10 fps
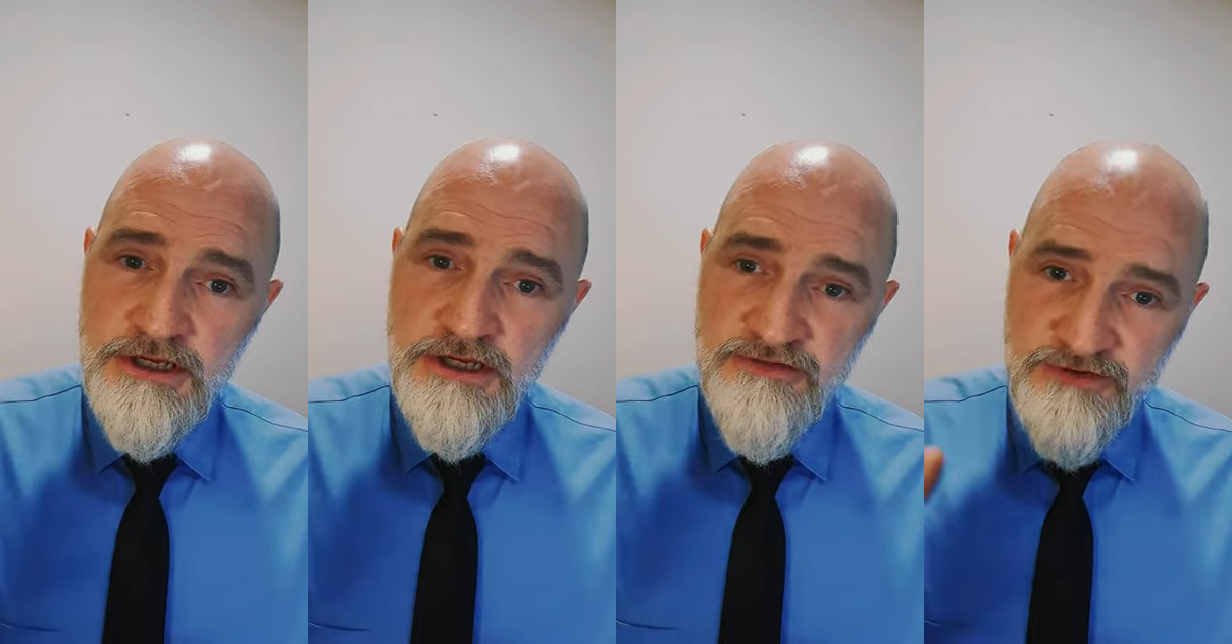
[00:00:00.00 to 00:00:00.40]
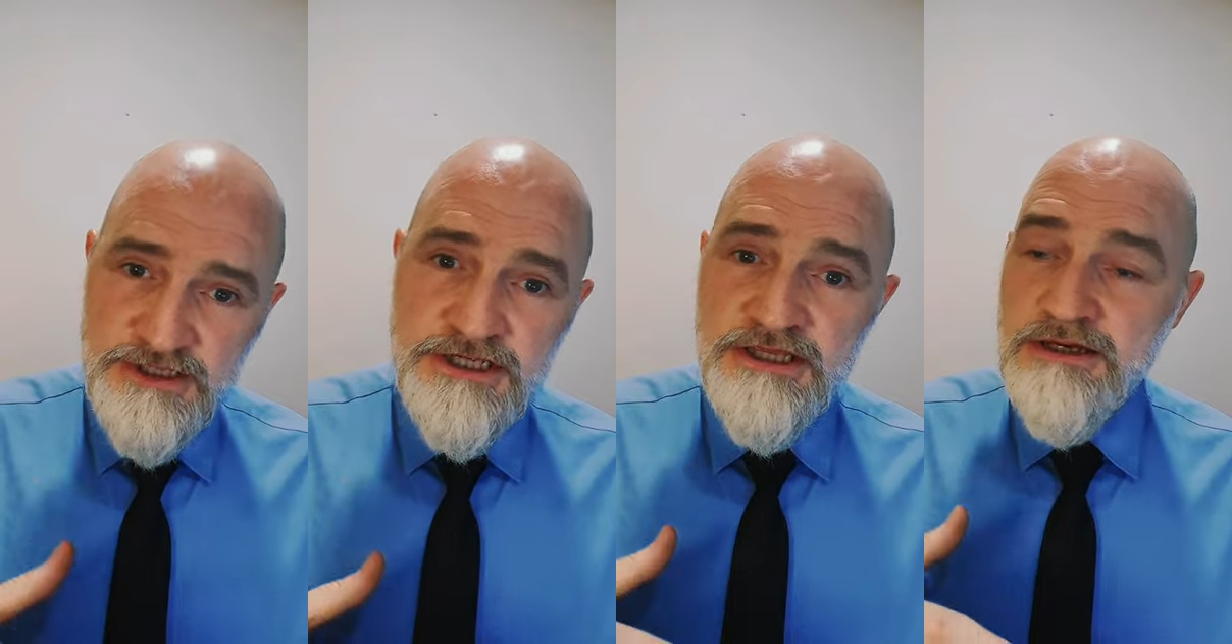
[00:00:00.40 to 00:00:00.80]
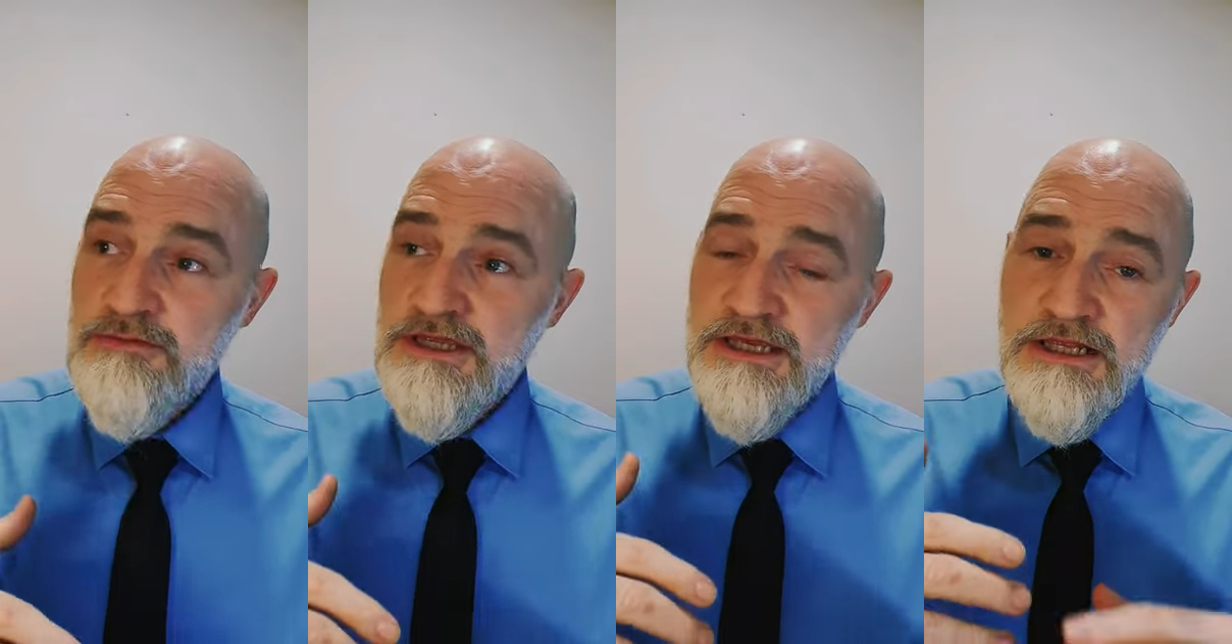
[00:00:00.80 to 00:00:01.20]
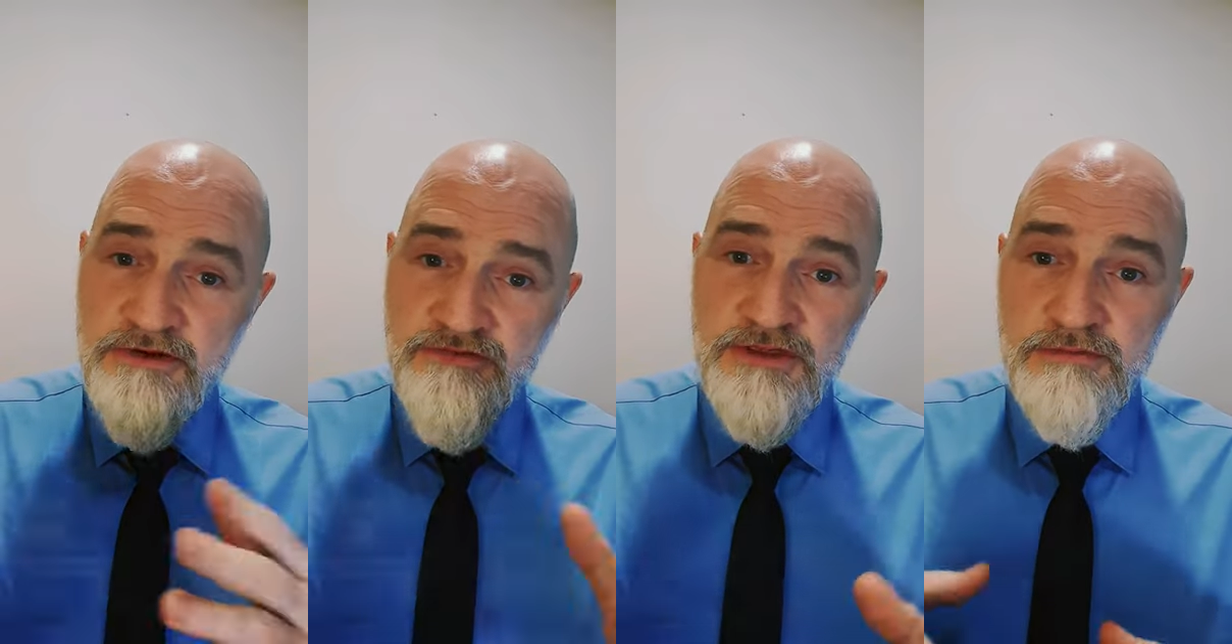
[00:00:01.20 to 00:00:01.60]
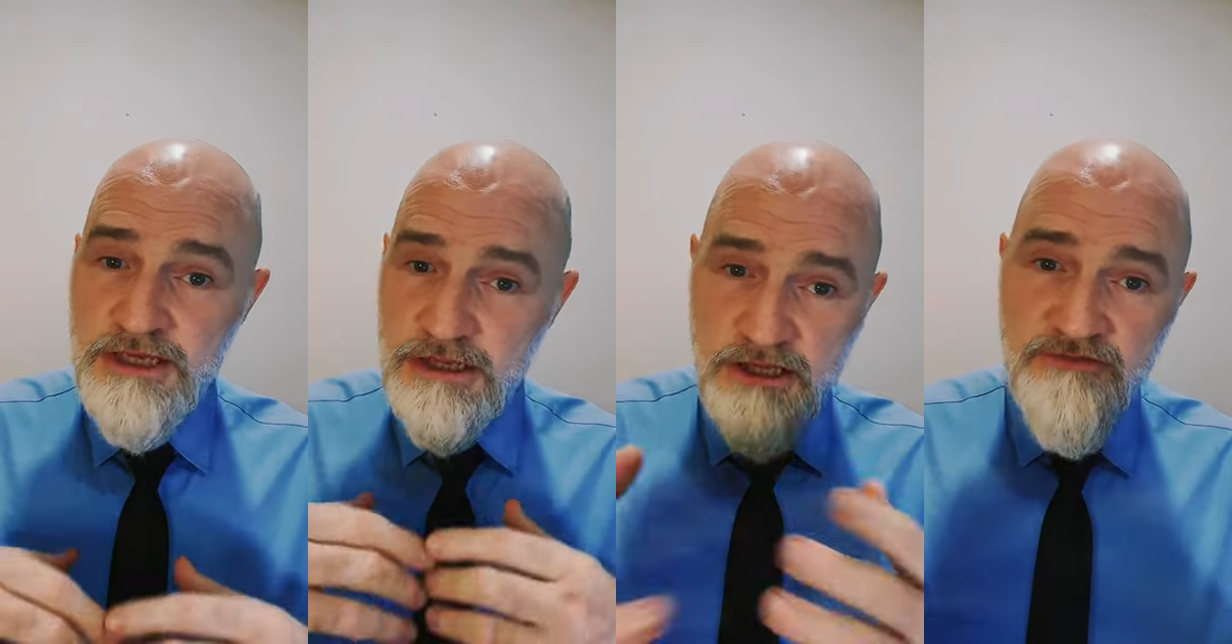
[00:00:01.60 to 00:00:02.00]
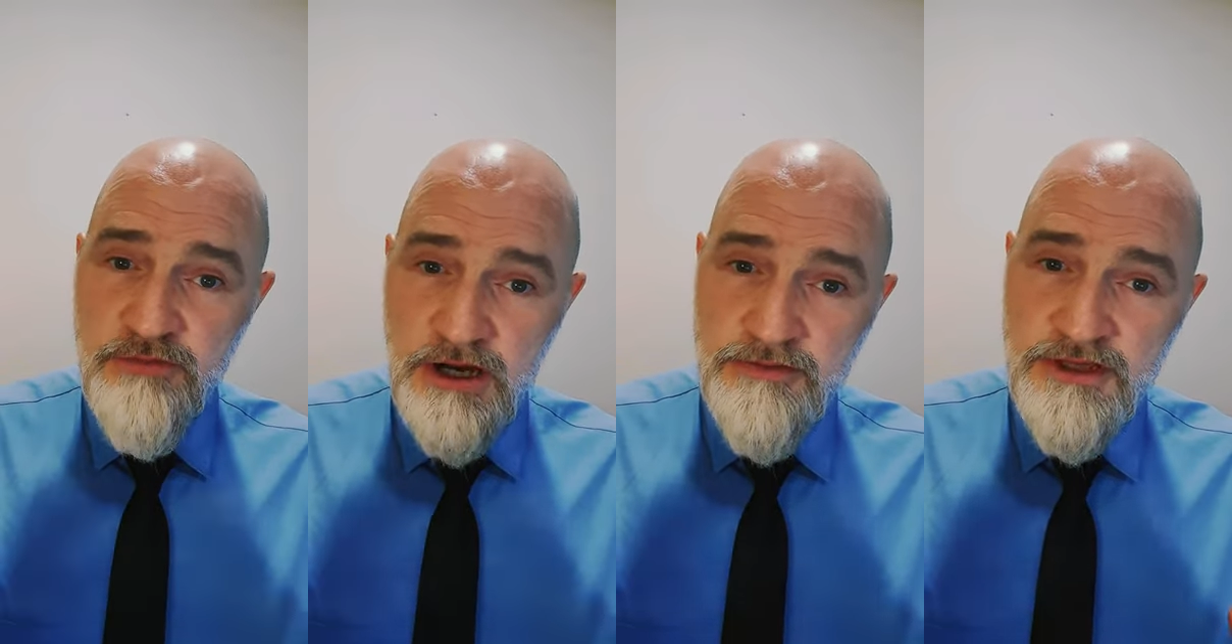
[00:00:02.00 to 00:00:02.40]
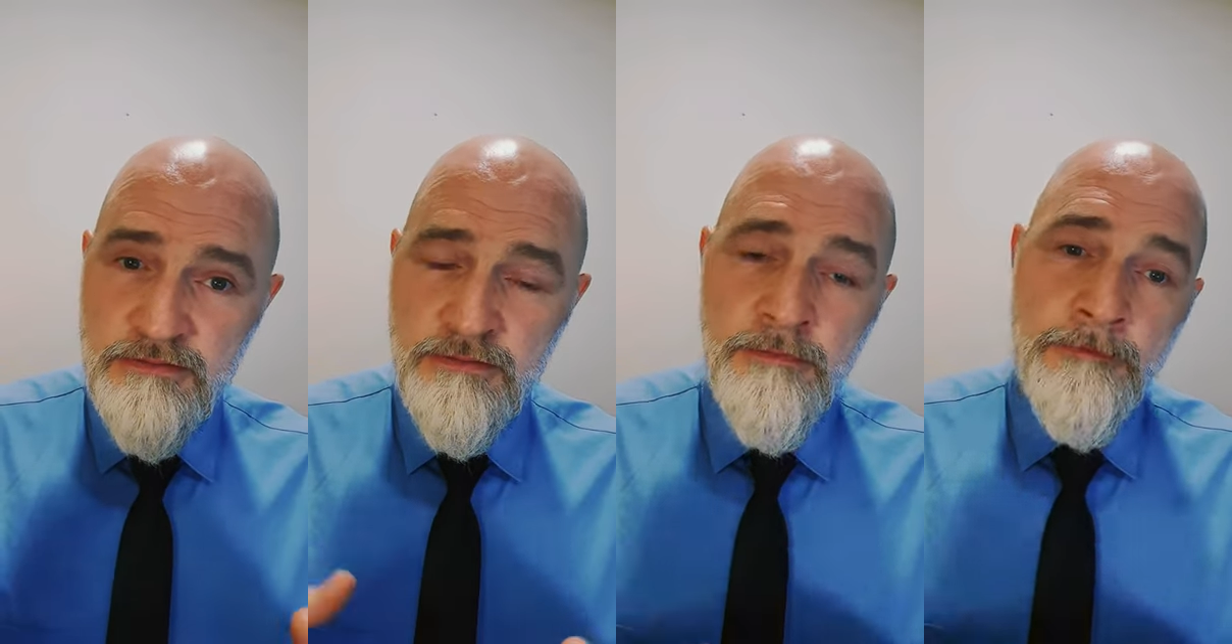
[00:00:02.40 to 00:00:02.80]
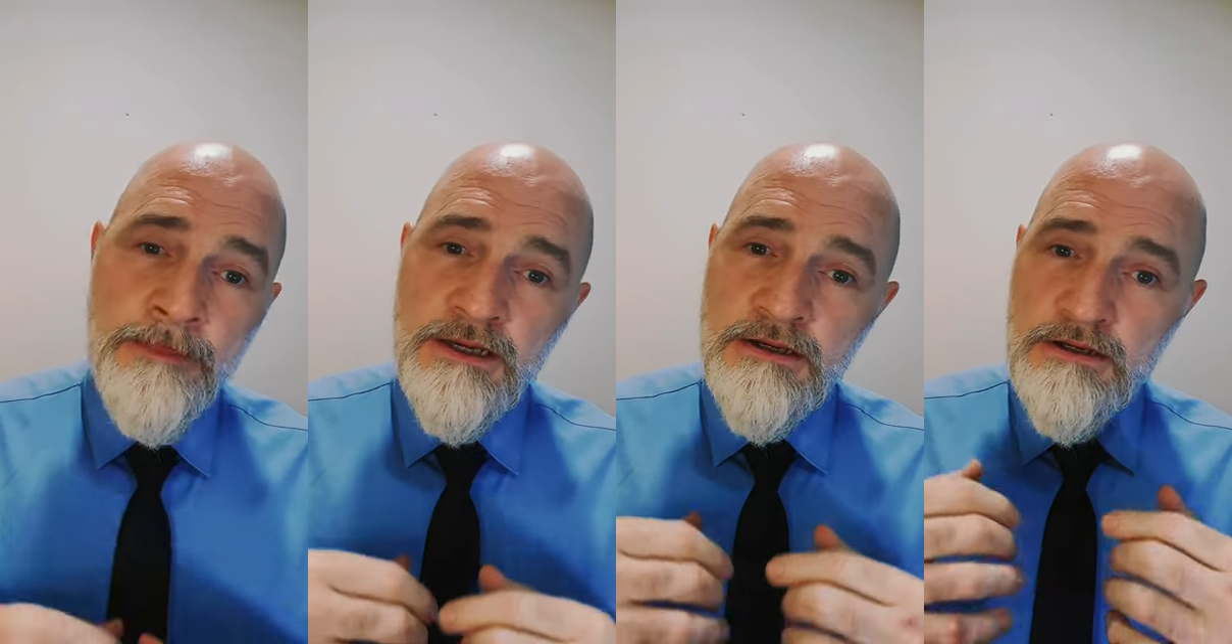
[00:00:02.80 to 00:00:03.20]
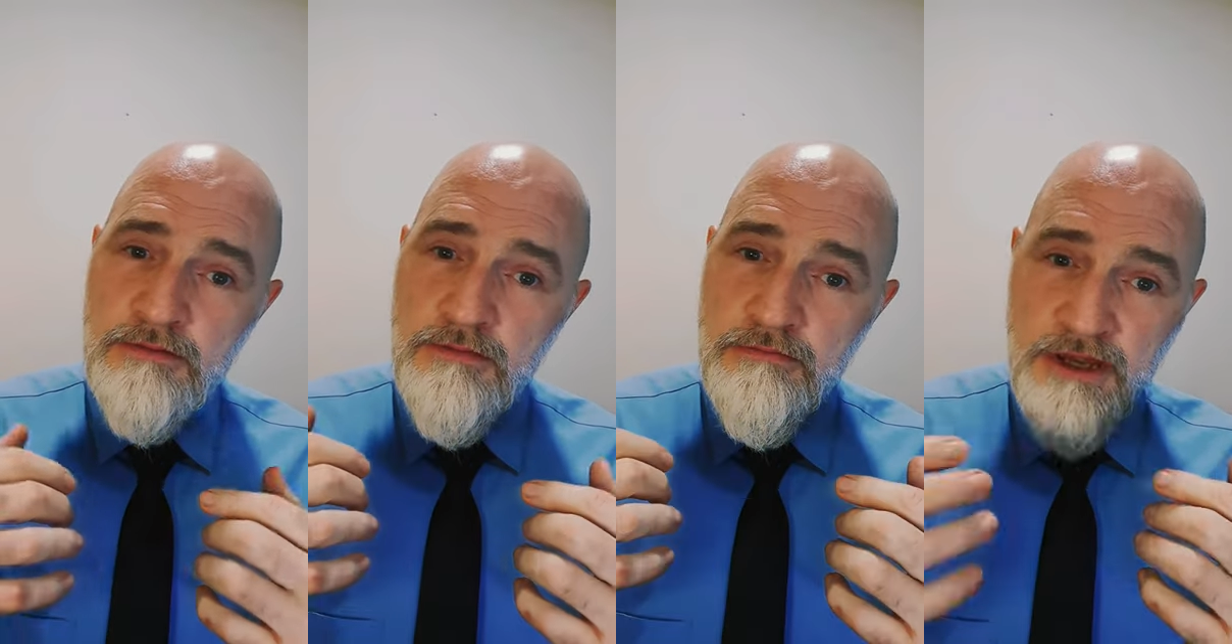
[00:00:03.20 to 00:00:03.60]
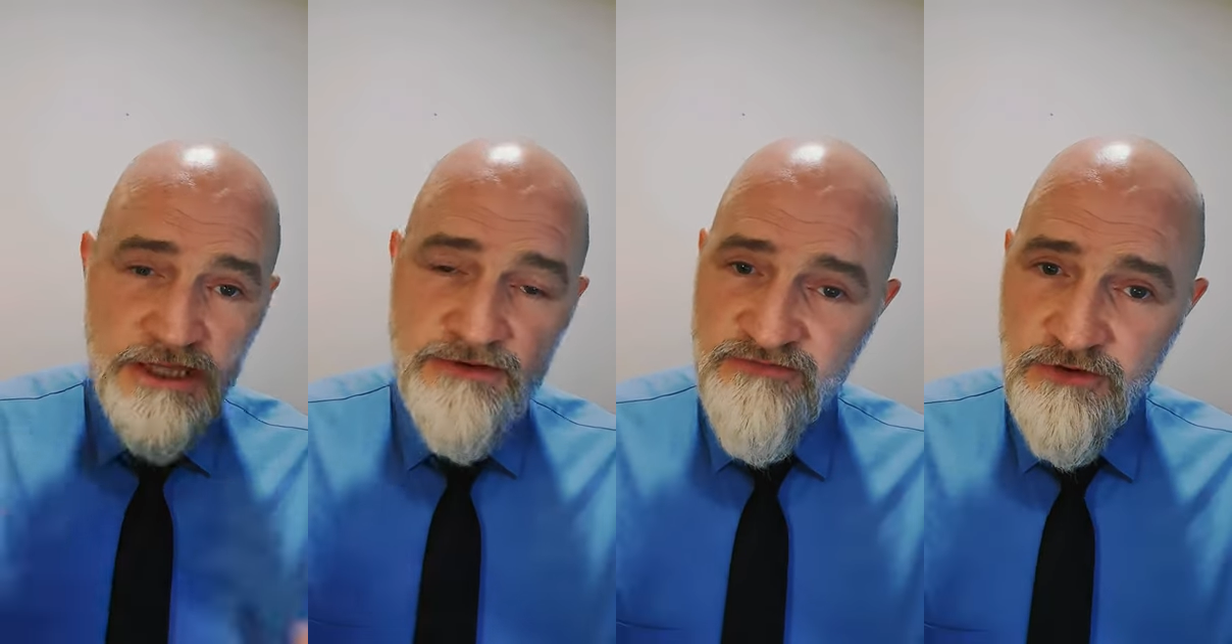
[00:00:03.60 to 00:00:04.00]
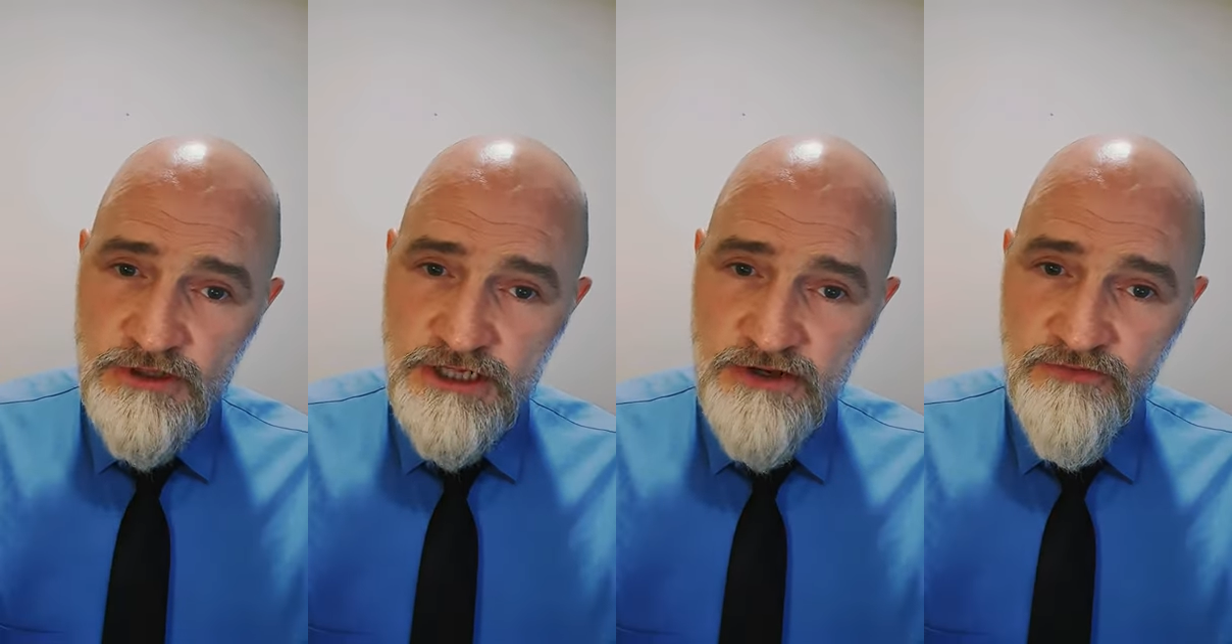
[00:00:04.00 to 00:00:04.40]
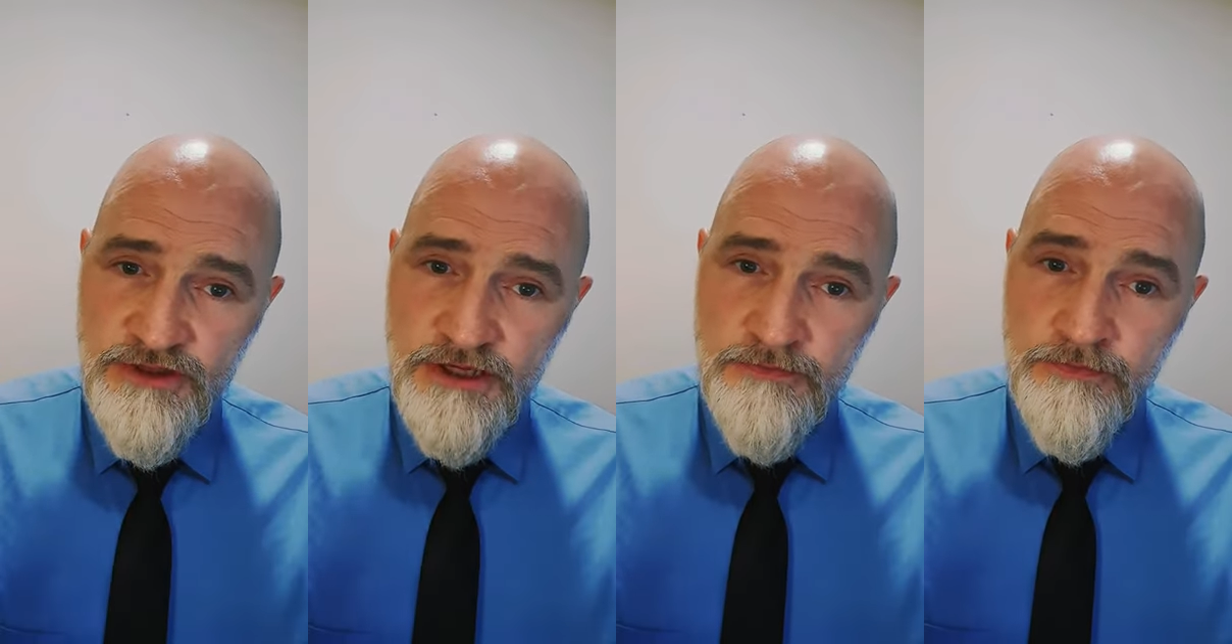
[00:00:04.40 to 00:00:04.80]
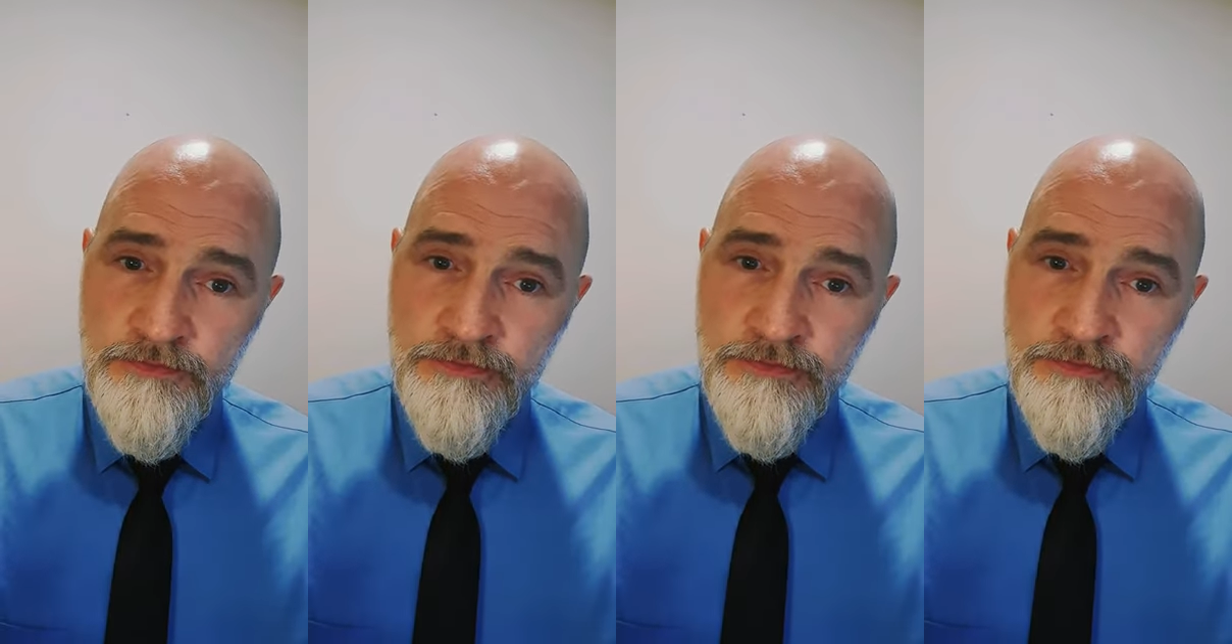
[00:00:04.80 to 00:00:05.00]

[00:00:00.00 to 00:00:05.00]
convincing them that they love them, they love bomb them, make them fall in love with them,